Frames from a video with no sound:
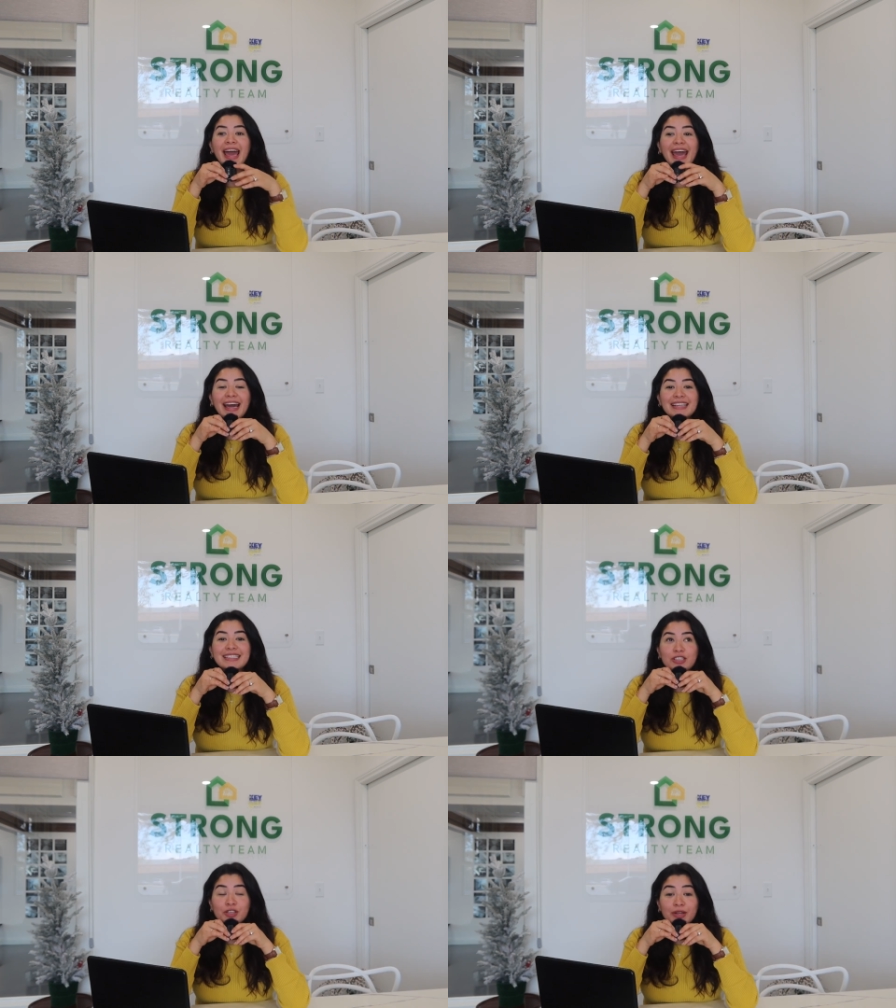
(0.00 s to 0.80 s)
And
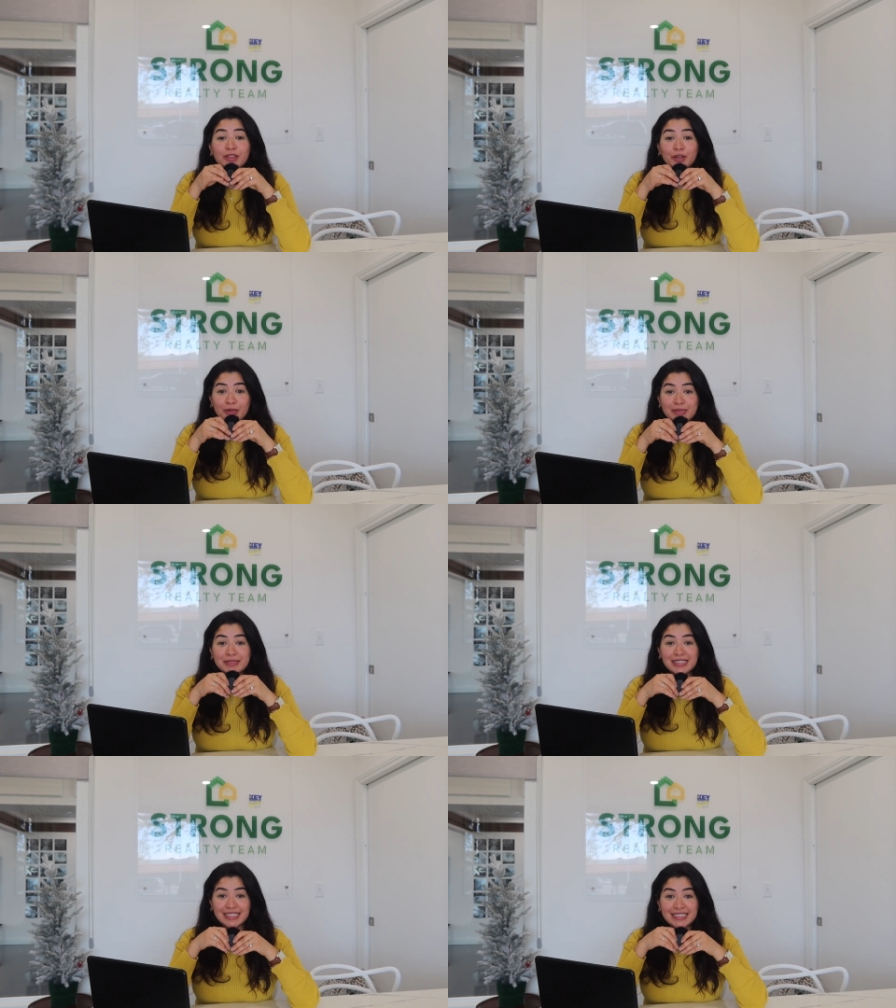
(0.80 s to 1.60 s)
during the
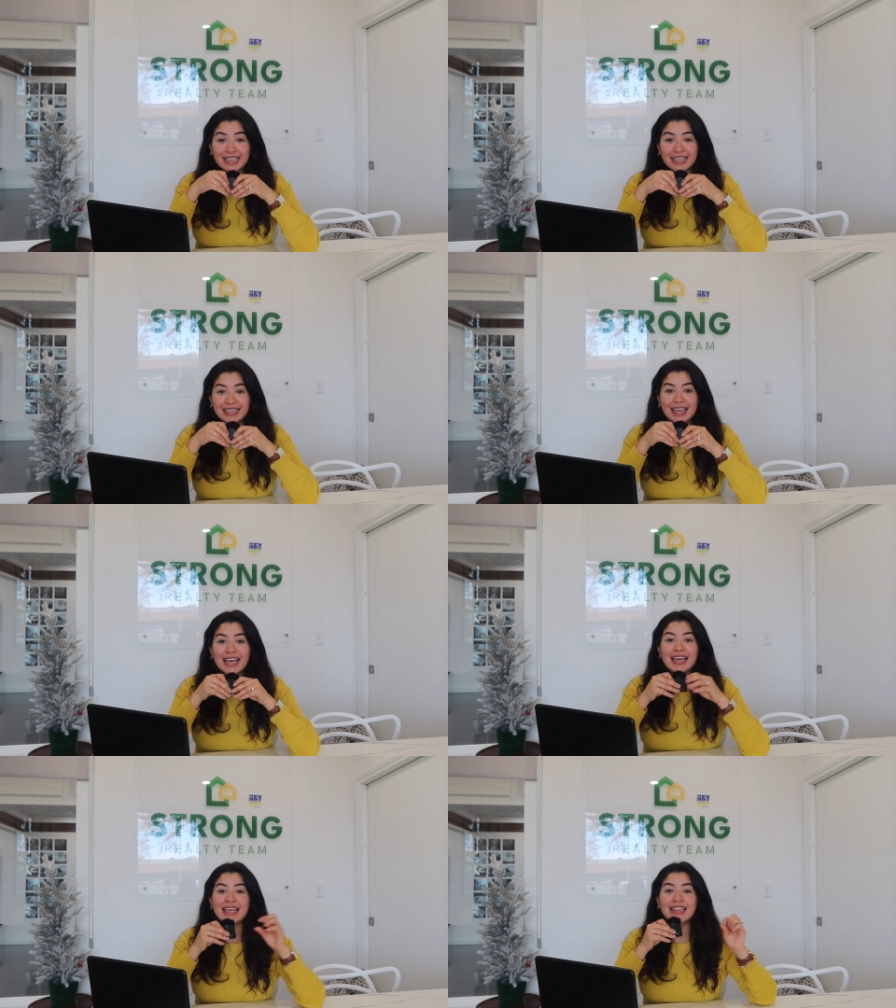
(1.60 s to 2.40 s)
Christmas season,
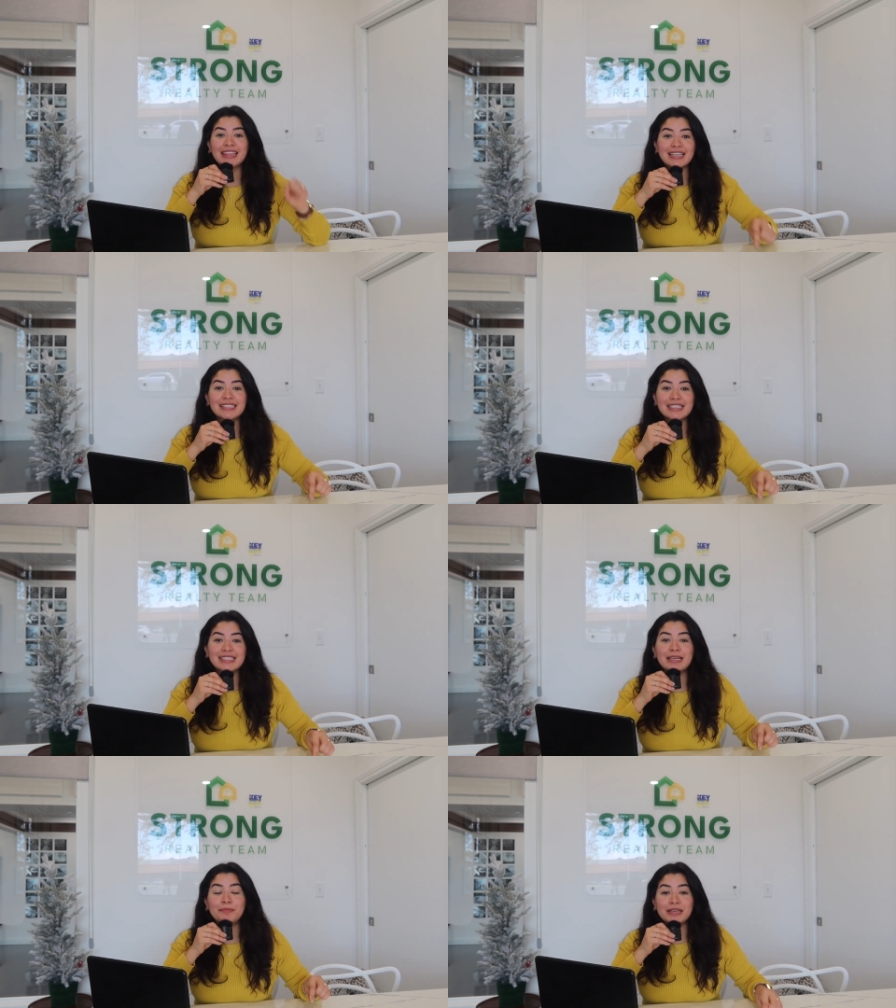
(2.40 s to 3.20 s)
this is
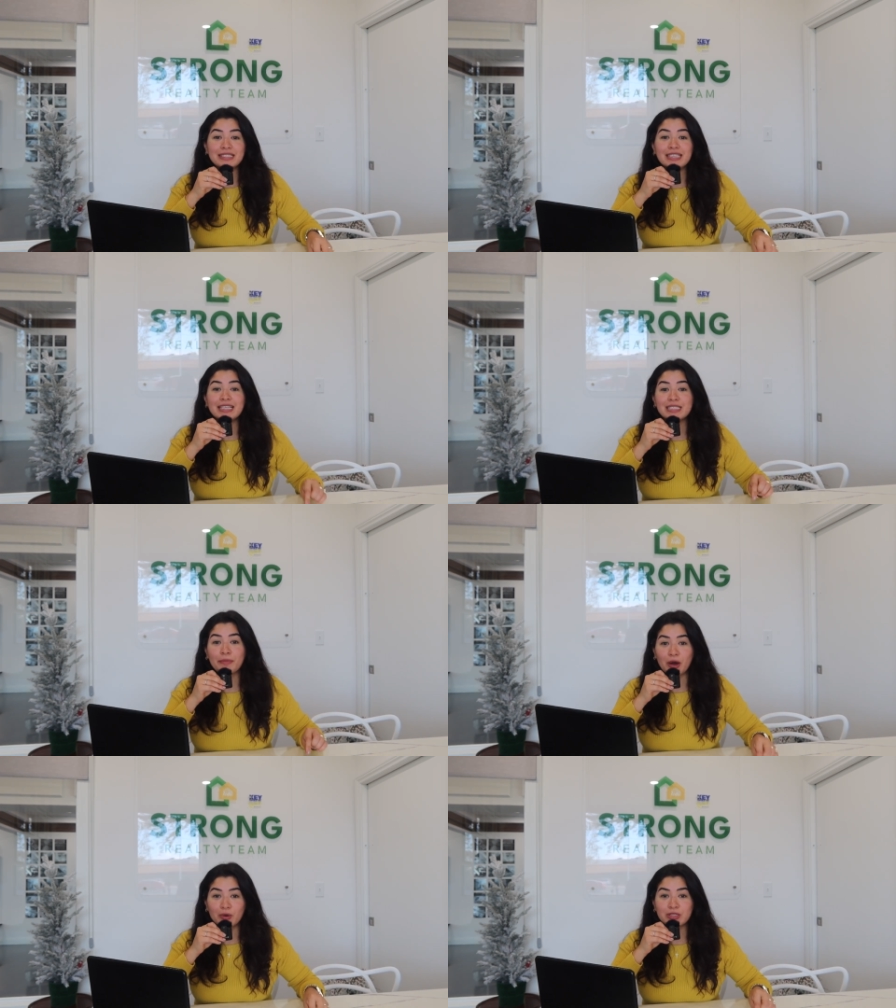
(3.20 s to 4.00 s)
the busiest
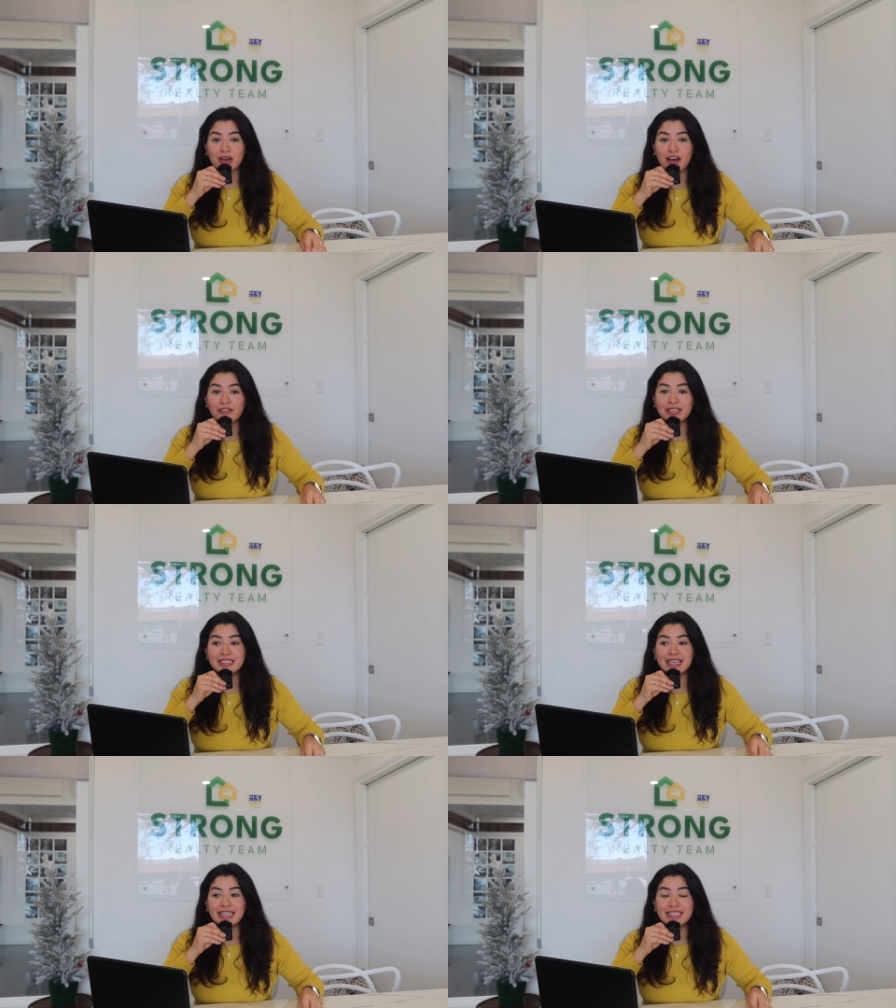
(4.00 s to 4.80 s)
post
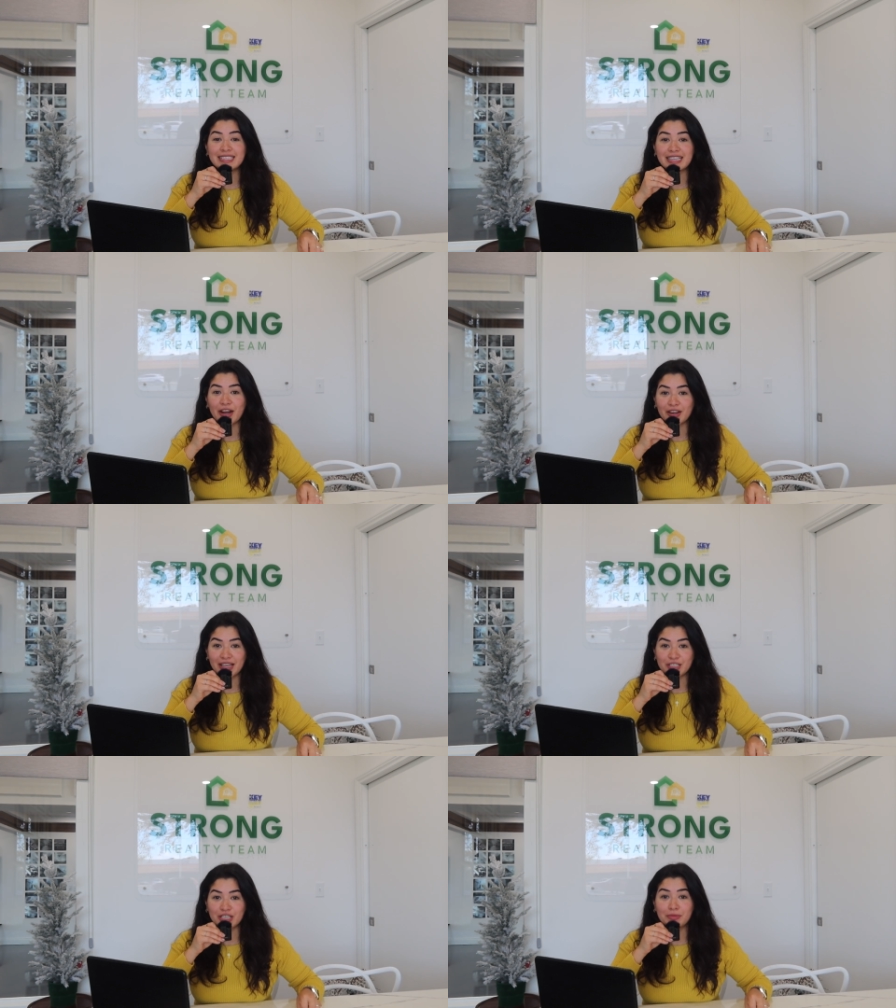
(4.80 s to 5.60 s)
office in the entire
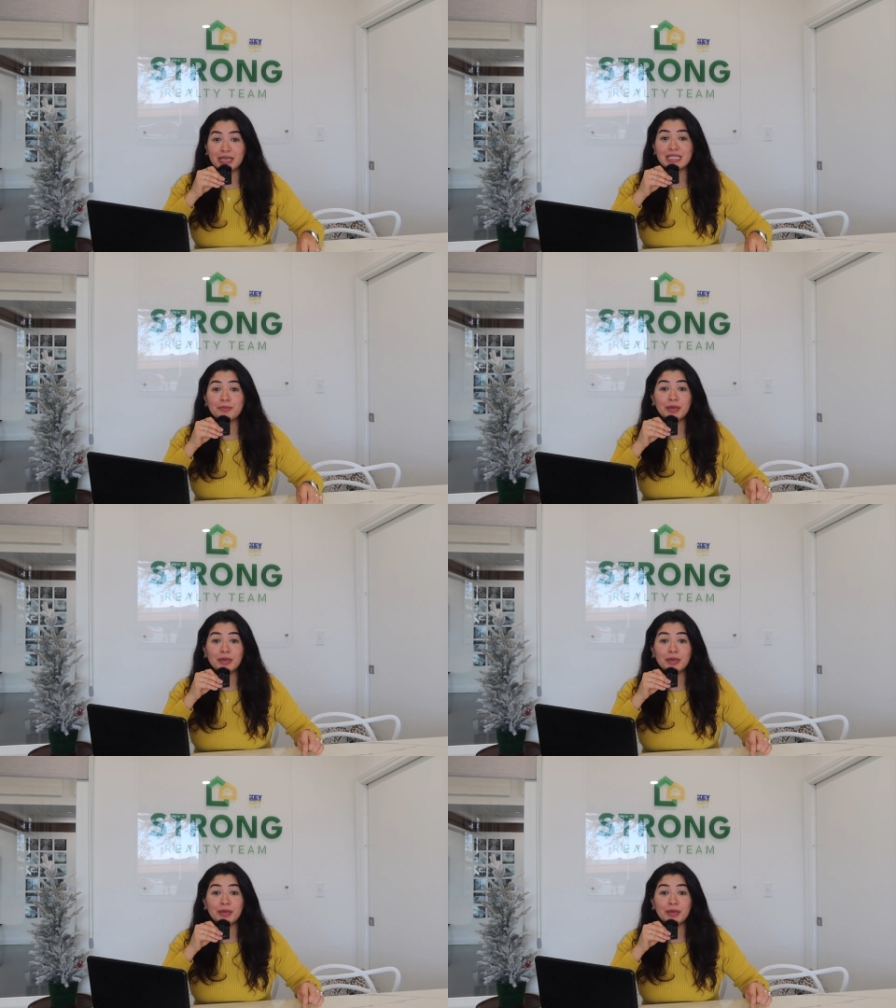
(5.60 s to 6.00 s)
nation because